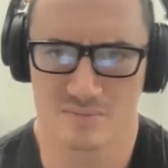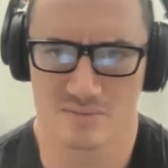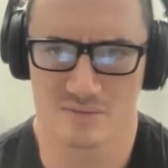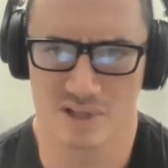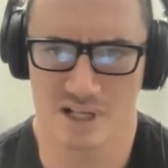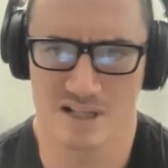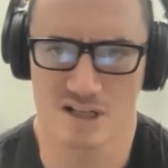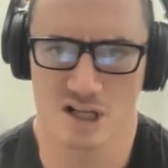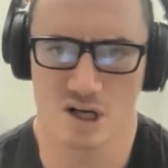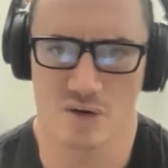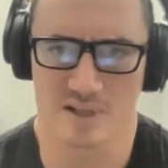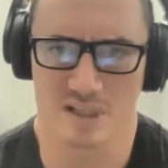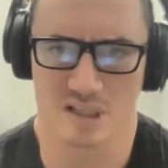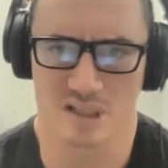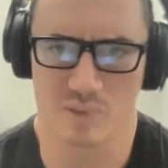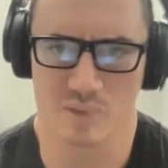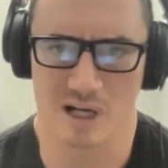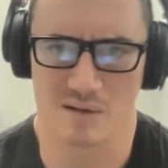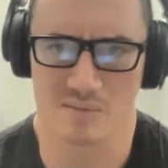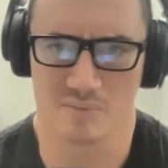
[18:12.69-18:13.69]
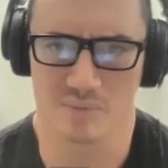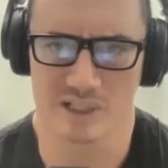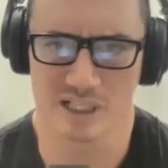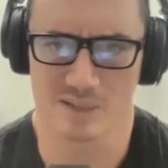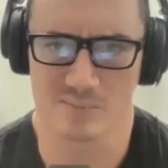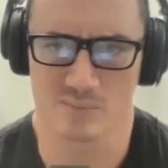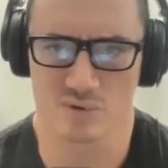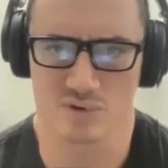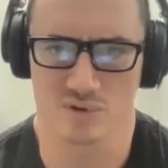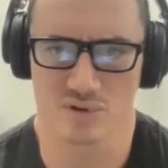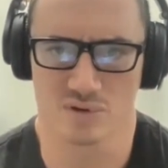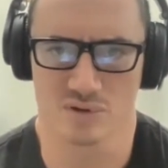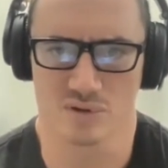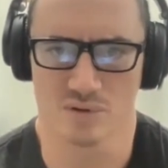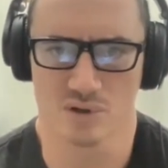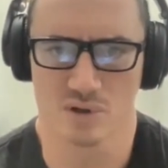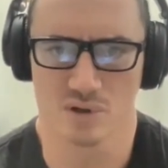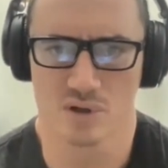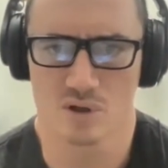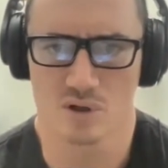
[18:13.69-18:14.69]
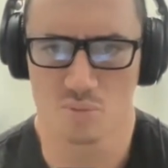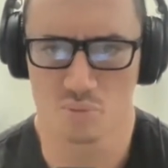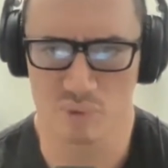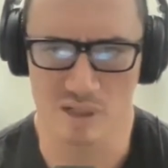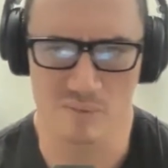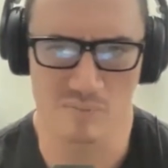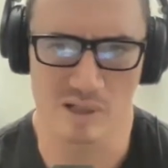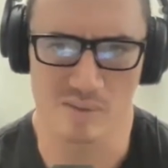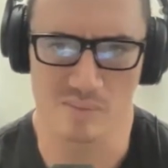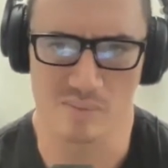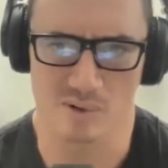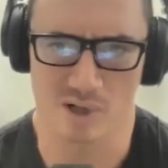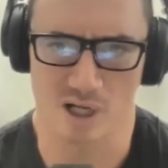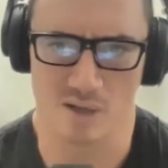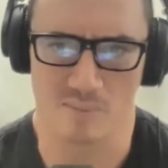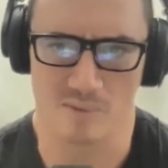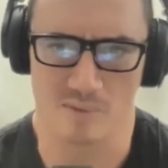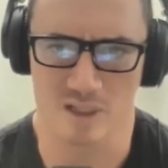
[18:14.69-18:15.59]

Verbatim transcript: They know it's about being able to beat people up.